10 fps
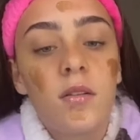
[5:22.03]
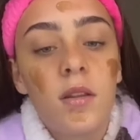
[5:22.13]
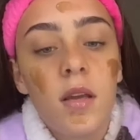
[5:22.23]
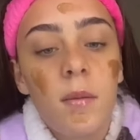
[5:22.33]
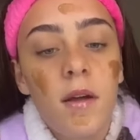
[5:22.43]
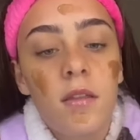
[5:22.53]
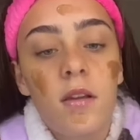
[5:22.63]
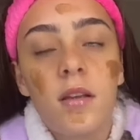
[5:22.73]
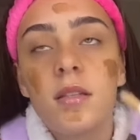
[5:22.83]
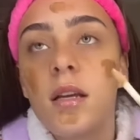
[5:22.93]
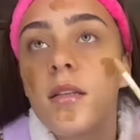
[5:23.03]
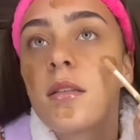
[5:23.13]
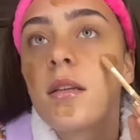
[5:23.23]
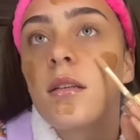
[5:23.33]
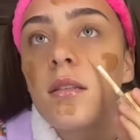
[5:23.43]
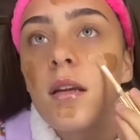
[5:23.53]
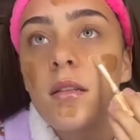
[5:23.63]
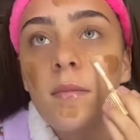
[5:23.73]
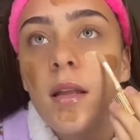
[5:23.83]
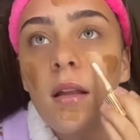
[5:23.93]
thing about Thursdays is that it's
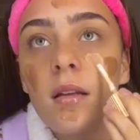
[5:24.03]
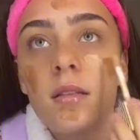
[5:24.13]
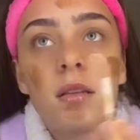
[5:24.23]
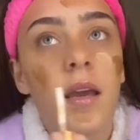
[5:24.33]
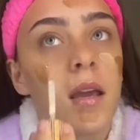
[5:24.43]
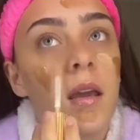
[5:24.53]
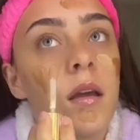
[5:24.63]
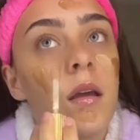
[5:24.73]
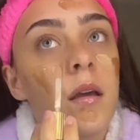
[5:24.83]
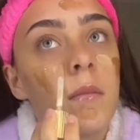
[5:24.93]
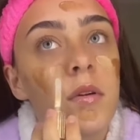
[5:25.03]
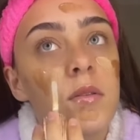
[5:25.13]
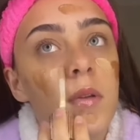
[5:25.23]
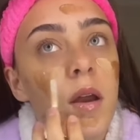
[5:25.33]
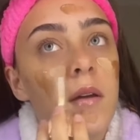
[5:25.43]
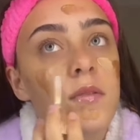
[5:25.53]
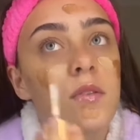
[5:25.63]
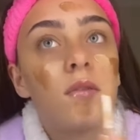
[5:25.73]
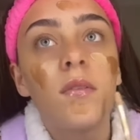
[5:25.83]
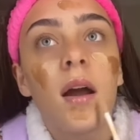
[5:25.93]
my last day because we don't have
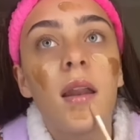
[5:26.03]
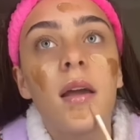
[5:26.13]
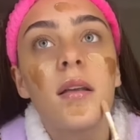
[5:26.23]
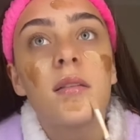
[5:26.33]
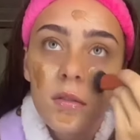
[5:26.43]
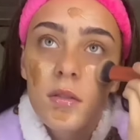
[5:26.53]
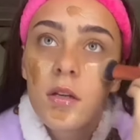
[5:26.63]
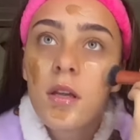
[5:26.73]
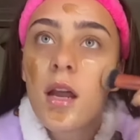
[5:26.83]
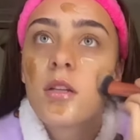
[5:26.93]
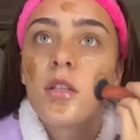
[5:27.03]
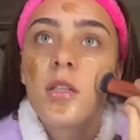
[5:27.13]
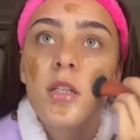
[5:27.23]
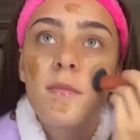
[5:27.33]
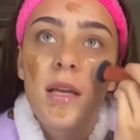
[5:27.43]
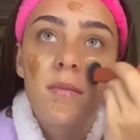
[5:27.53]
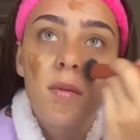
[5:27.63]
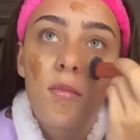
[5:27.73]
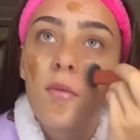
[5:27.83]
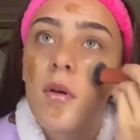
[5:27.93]
school Fridays. So it actually just makes me
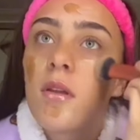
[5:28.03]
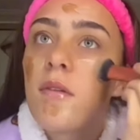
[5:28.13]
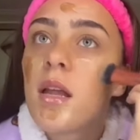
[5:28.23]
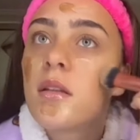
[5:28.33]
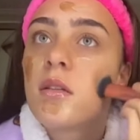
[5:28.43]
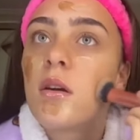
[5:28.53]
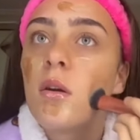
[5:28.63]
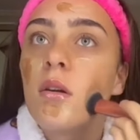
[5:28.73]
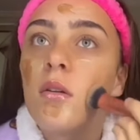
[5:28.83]
more motivated to go.